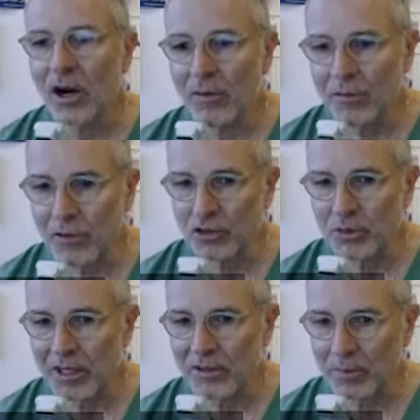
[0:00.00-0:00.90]
Of course,
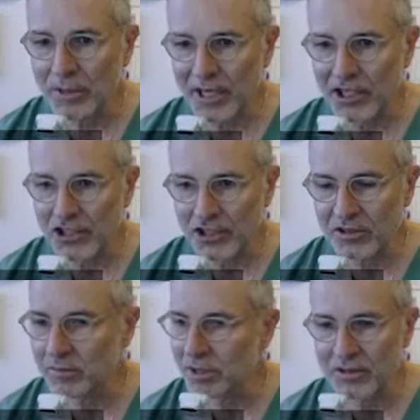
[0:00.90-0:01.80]
we had
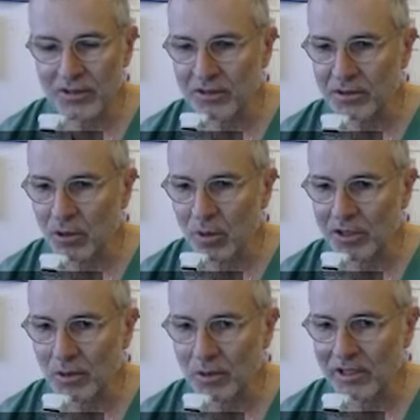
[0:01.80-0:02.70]
complications, but no
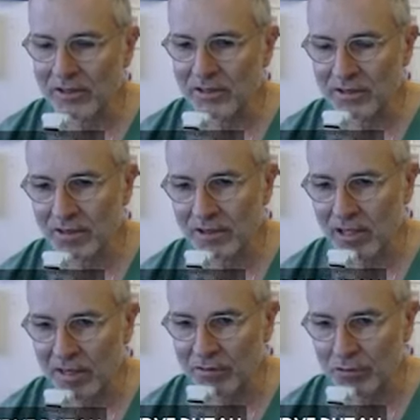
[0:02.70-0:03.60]
one was
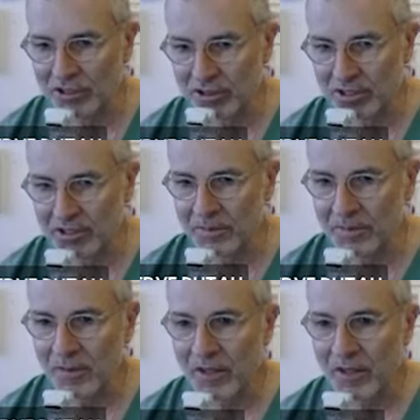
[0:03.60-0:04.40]
life threatening.